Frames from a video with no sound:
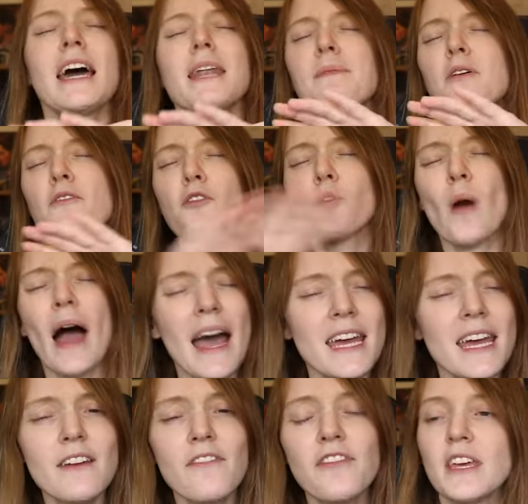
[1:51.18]
lied about a
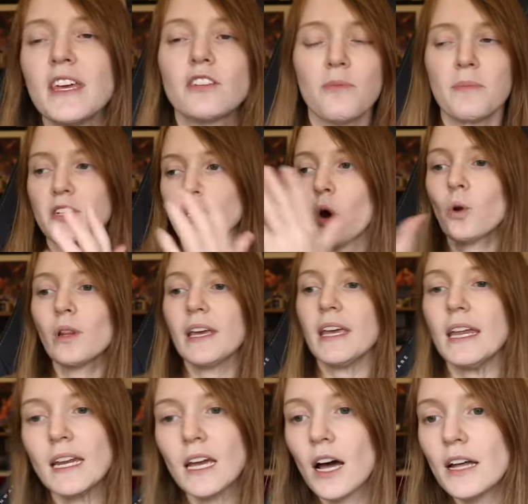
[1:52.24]
variety of things, from the totally
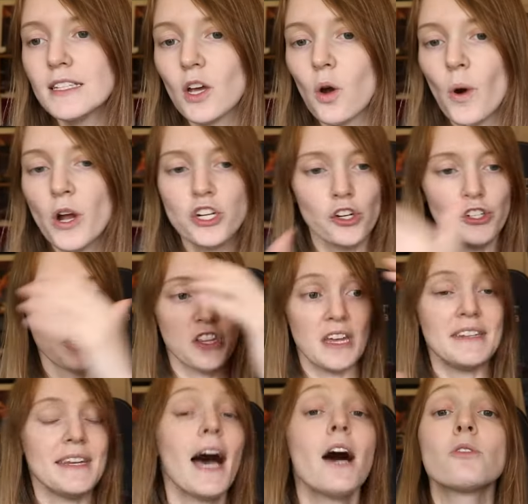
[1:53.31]
inconsequential to the
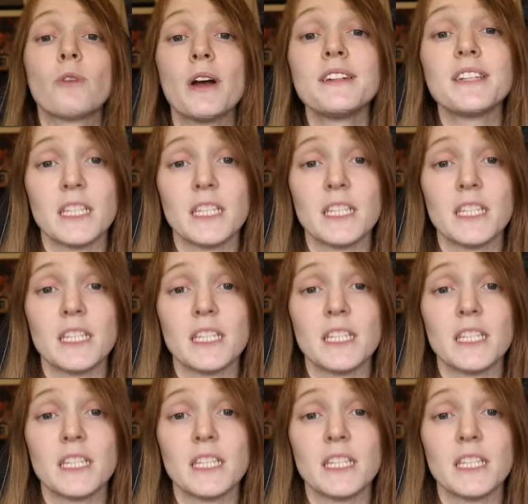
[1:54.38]
downright